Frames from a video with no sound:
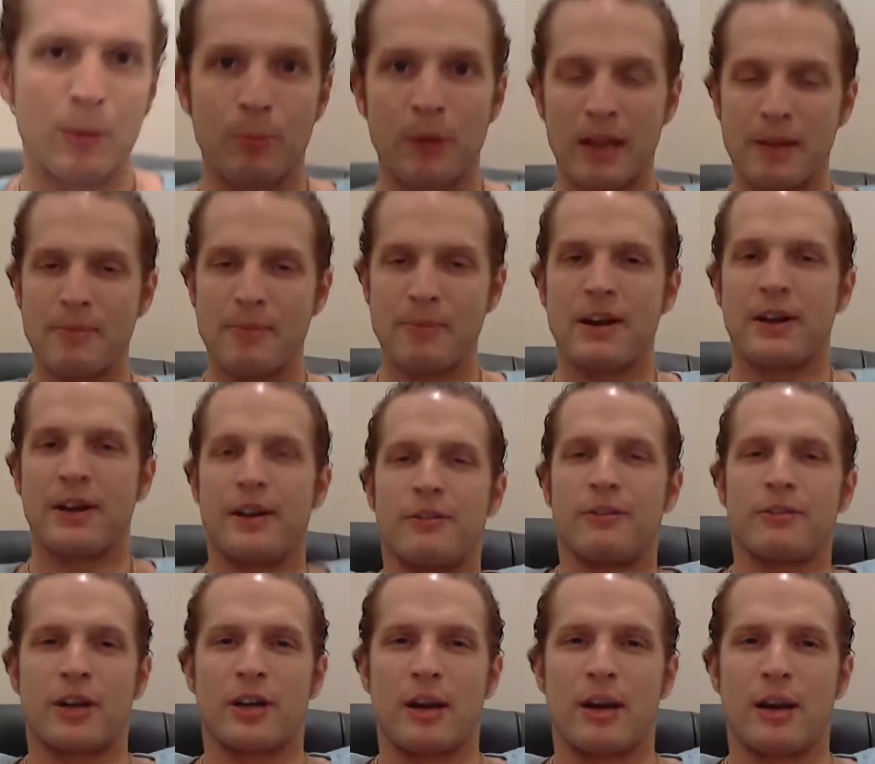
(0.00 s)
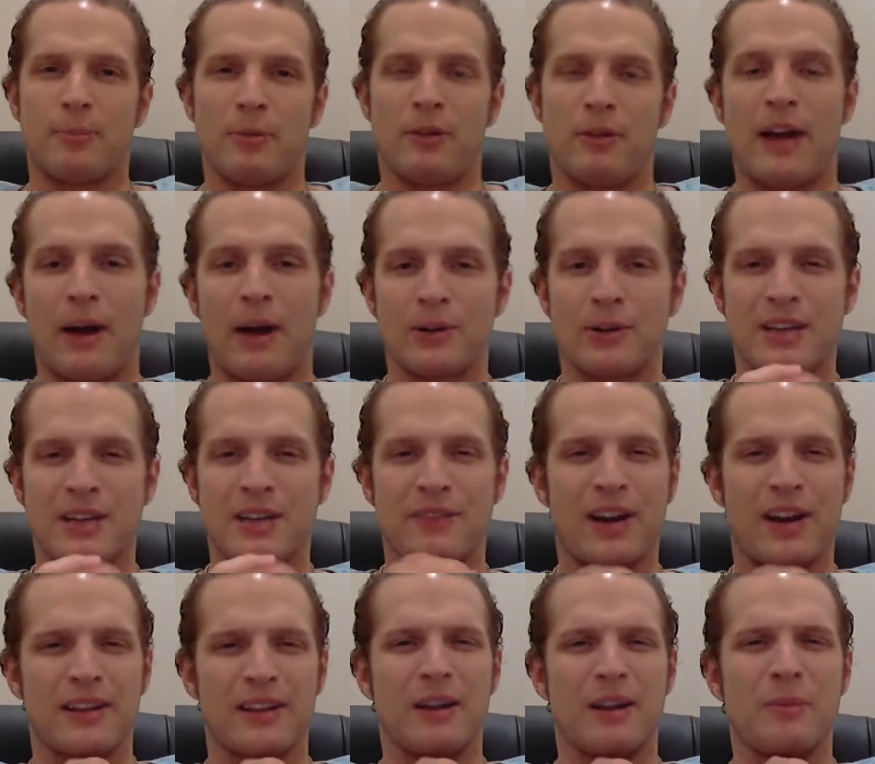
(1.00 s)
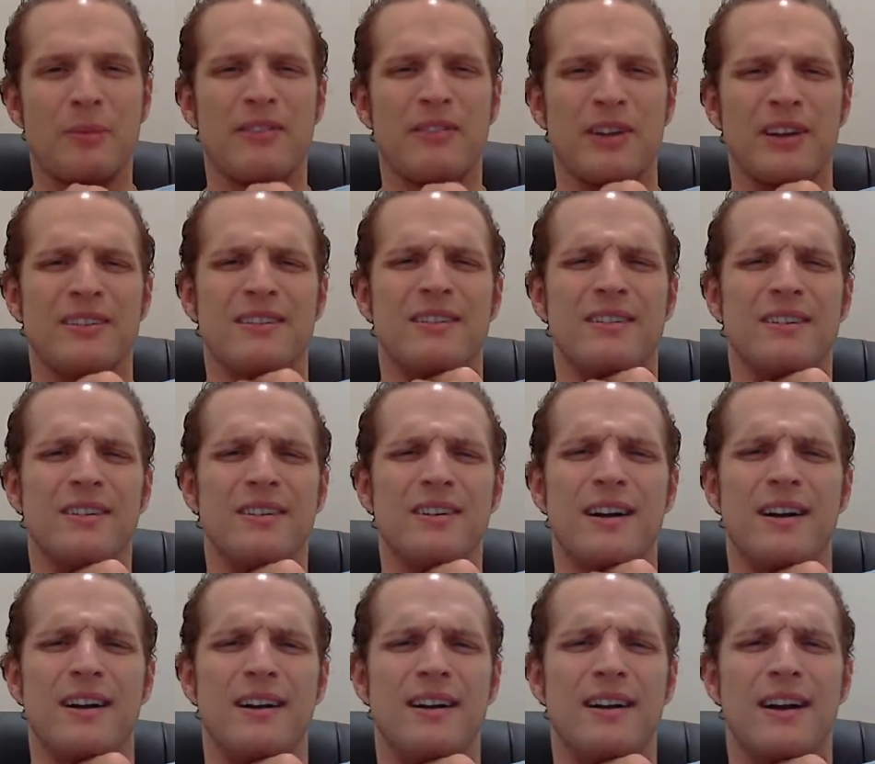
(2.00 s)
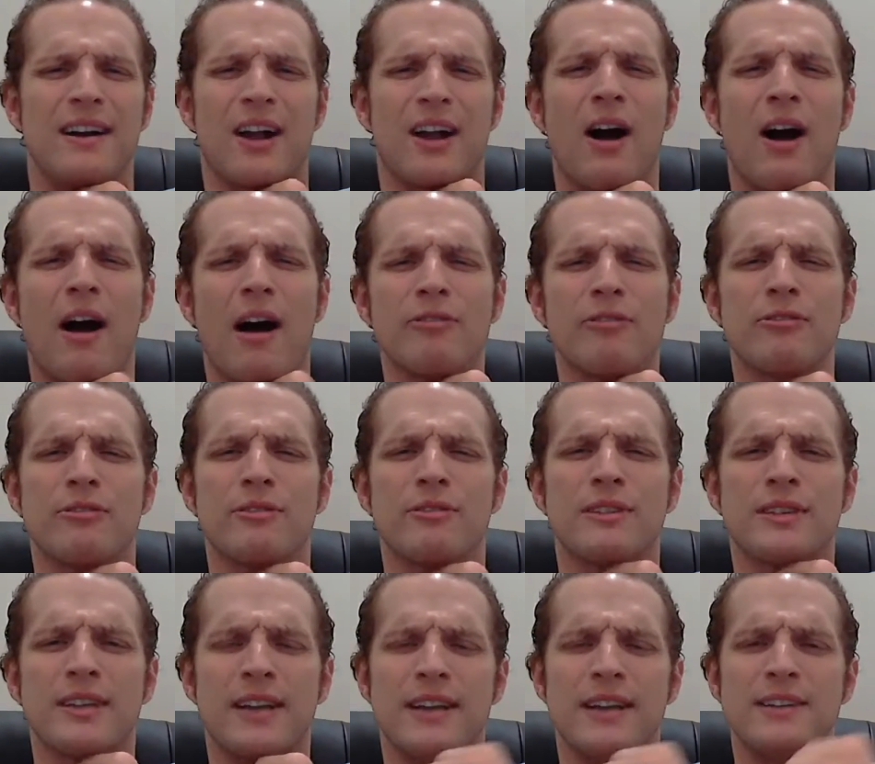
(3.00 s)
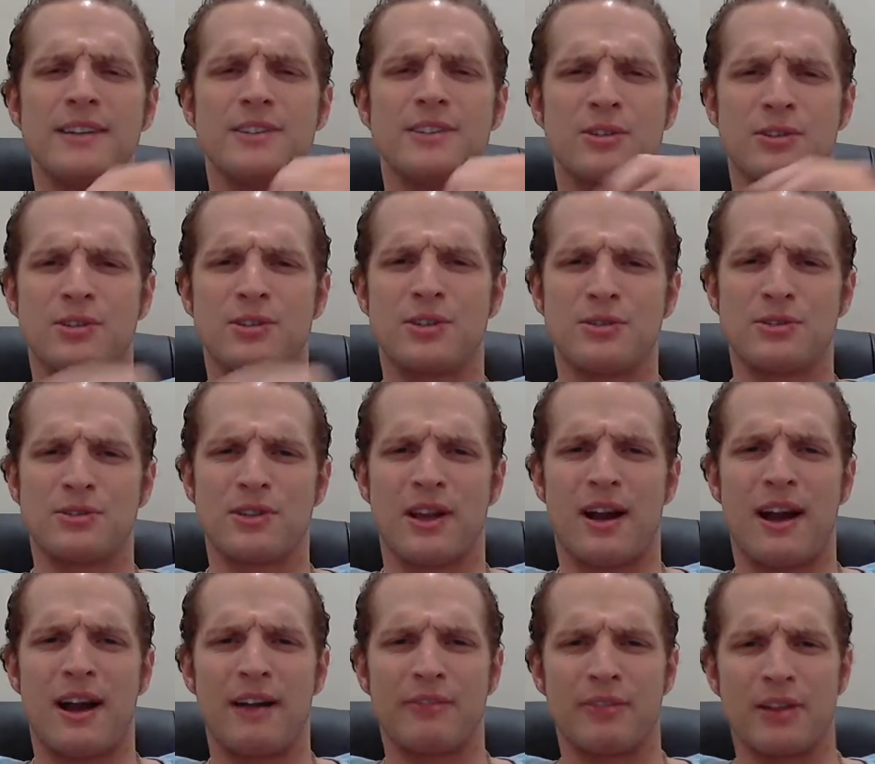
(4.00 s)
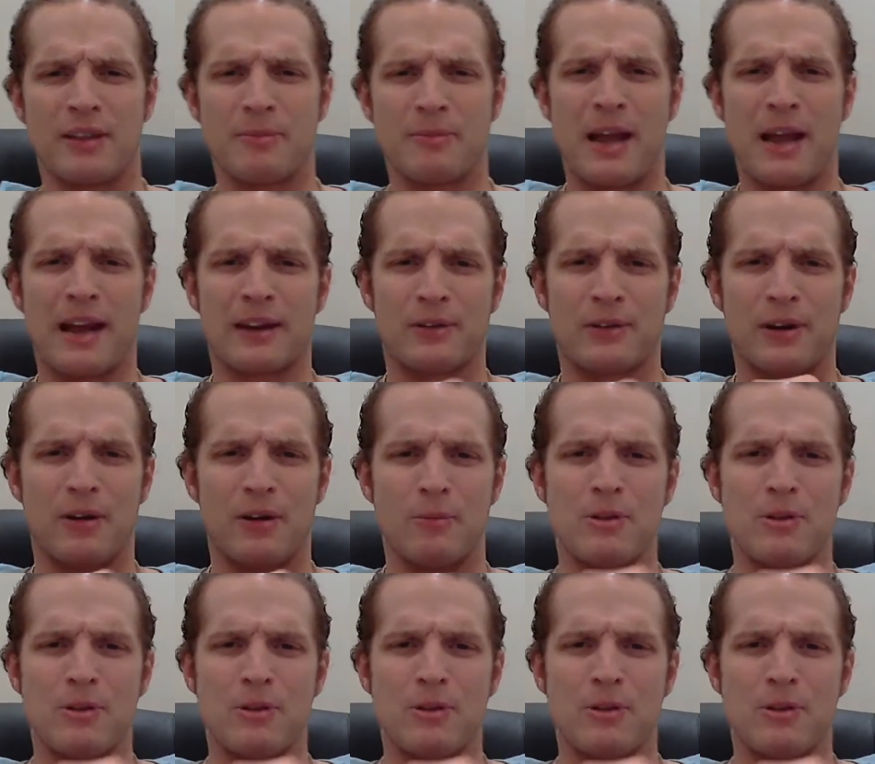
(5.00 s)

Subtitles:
We'll probably be on here for a couple of hours. I've got a little bit of a cough tonight, so excuse the coughing in the background.